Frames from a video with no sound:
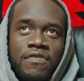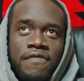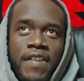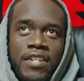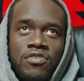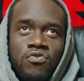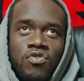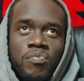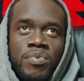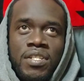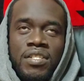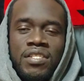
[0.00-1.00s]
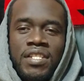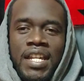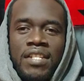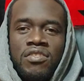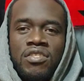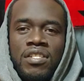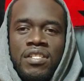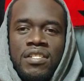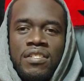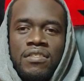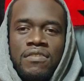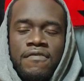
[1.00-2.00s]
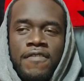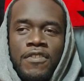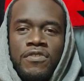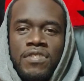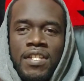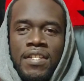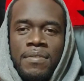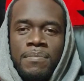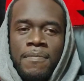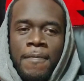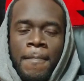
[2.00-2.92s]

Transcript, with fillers: to fight you is because he got cheated the first time.